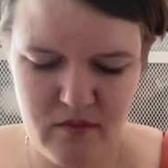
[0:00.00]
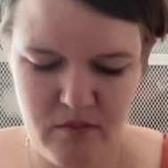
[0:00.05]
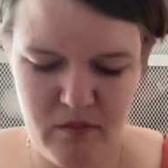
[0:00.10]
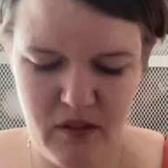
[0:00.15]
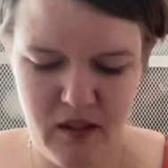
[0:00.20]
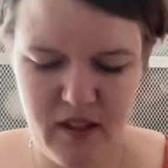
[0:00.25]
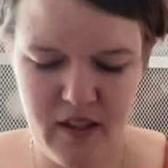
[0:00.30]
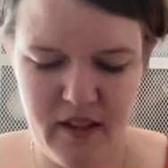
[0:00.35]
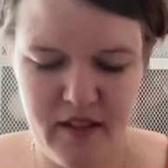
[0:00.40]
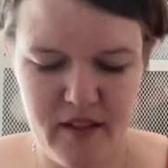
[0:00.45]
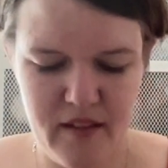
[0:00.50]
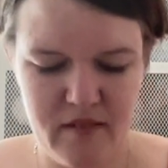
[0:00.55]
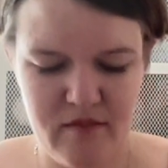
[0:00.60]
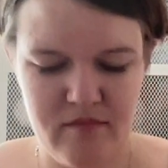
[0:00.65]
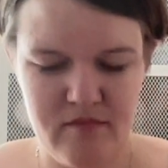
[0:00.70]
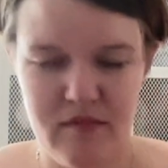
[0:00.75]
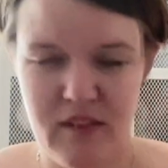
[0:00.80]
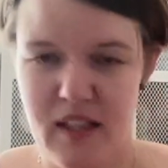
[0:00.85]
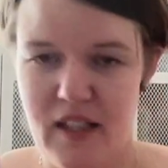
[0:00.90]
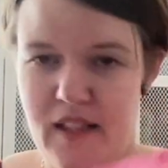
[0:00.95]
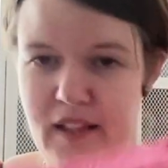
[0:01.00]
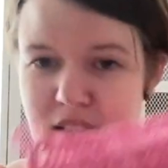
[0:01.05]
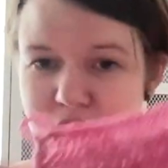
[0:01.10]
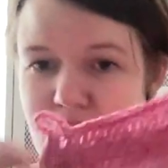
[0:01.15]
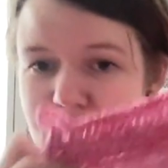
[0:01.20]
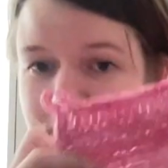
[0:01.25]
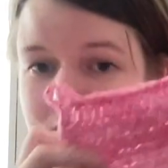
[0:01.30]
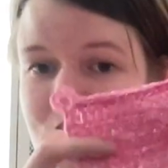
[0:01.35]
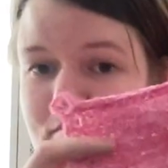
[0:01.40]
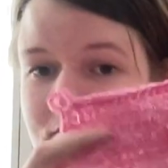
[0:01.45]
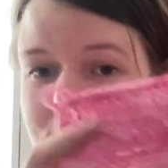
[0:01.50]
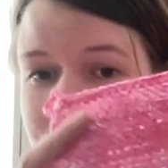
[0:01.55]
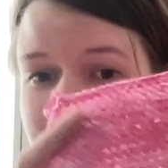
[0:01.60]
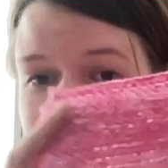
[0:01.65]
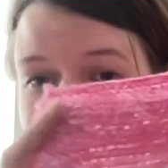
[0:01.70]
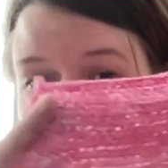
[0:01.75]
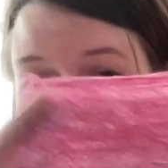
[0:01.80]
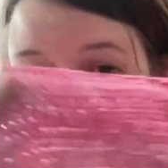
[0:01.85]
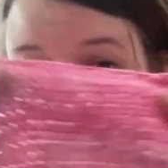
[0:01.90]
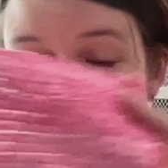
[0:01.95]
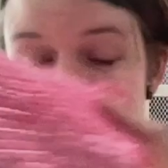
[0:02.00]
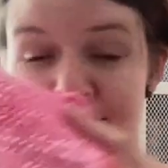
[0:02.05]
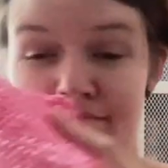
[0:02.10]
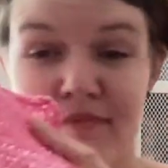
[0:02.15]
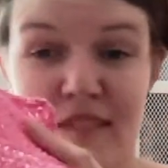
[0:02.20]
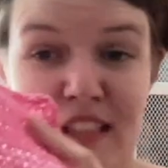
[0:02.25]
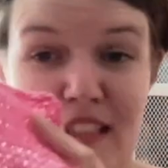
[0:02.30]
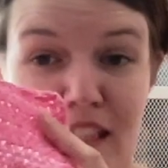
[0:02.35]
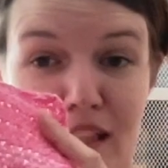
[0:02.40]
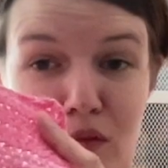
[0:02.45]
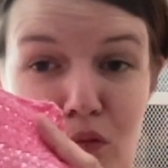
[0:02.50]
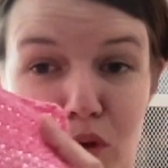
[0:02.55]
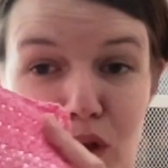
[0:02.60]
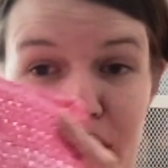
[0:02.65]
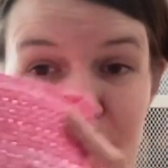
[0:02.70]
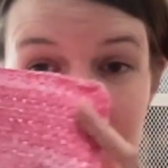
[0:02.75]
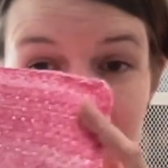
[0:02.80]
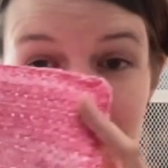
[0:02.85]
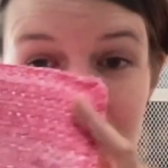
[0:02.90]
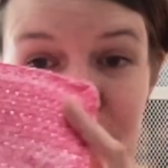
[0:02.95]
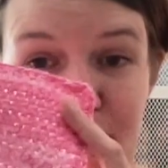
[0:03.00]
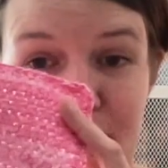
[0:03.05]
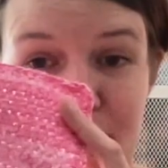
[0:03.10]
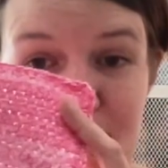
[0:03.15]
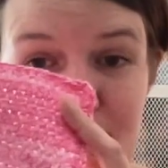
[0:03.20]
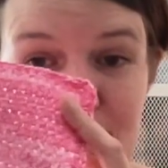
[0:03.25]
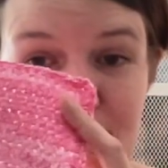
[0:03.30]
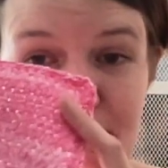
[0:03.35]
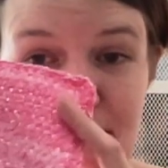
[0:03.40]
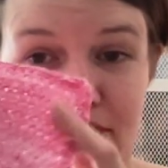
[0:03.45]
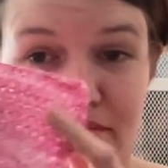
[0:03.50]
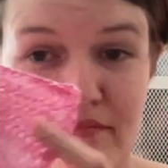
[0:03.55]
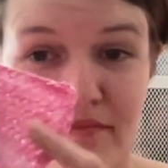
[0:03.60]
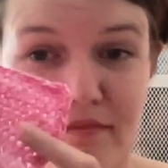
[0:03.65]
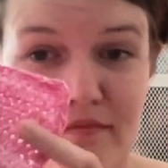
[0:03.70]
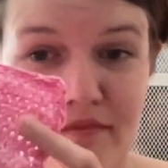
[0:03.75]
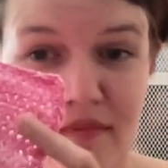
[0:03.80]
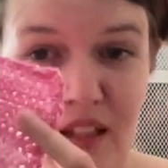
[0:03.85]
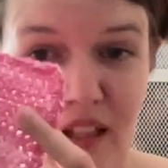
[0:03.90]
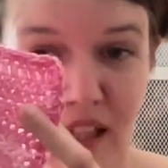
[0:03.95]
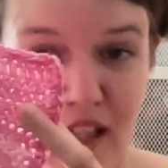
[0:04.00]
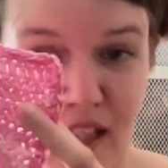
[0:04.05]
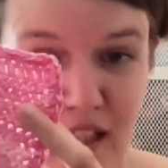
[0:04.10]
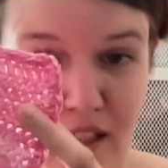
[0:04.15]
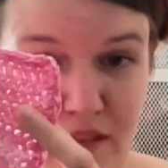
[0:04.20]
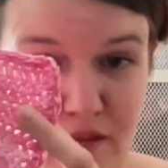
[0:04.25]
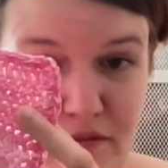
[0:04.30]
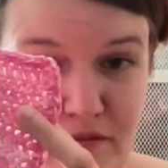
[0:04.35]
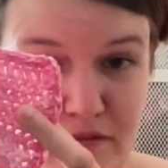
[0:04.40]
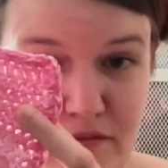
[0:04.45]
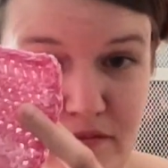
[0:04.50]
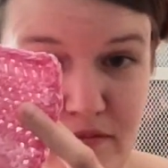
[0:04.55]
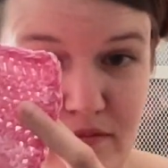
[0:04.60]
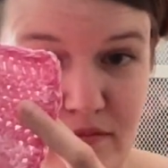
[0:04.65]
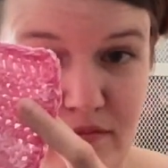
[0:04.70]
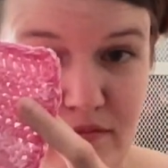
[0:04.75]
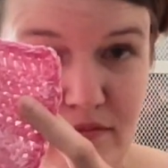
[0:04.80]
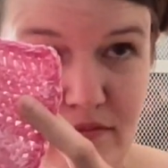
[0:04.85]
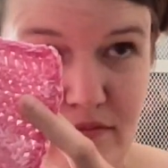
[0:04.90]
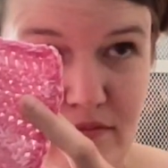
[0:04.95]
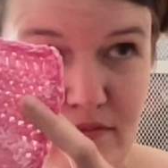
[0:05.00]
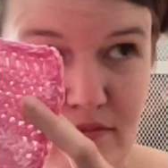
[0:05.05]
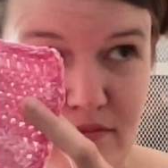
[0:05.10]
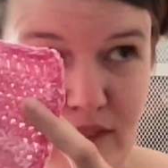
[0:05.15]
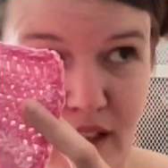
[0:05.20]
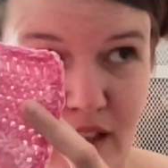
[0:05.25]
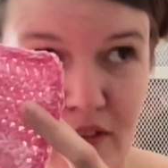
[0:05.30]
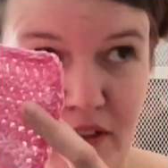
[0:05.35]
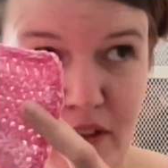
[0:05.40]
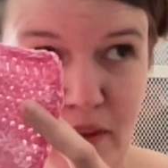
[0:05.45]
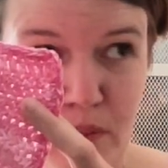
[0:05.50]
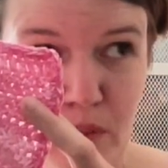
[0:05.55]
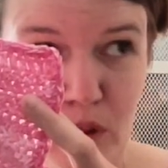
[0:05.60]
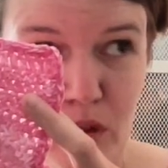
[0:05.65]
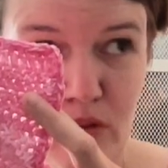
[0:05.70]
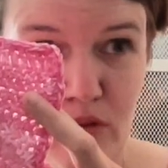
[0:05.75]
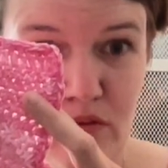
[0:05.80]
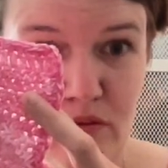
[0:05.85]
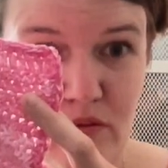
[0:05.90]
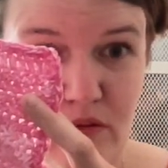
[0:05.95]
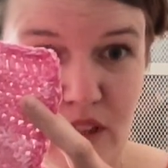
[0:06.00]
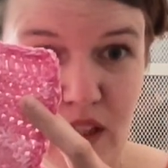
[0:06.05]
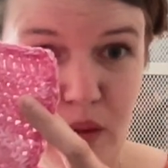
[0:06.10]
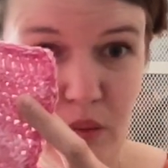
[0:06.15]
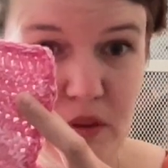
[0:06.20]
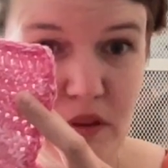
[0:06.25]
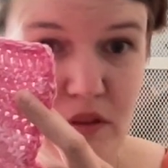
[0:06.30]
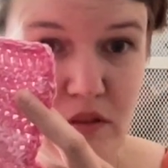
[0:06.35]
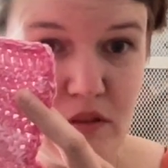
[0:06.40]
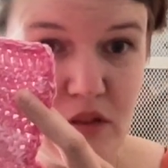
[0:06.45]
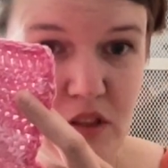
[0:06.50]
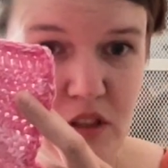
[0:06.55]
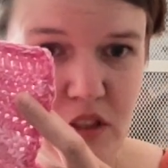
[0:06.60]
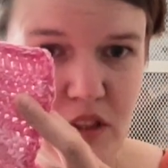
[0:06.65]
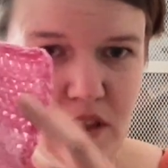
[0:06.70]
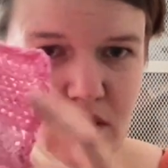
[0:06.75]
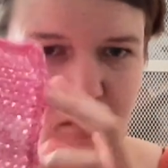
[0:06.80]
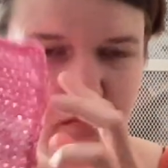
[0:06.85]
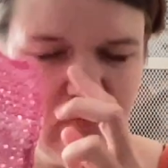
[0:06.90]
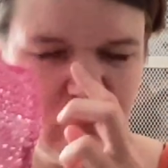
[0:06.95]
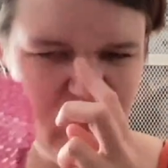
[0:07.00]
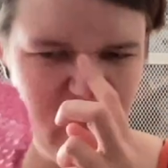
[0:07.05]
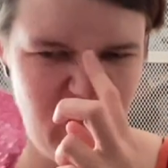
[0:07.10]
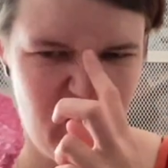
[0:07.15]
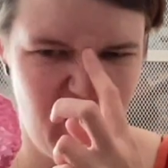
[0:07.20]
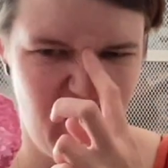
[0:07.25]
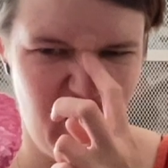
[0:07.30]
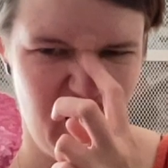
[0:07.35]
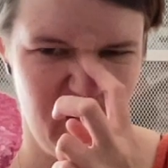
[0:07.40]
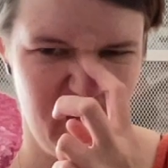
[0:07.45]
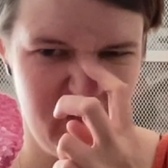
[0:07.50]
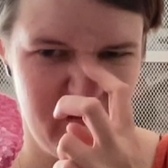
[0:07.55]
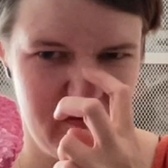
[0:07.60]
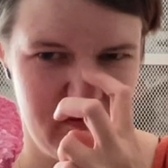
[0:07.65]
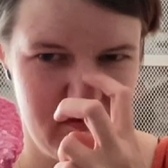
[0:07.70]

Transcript: I still working on the half herringbone double crochet, half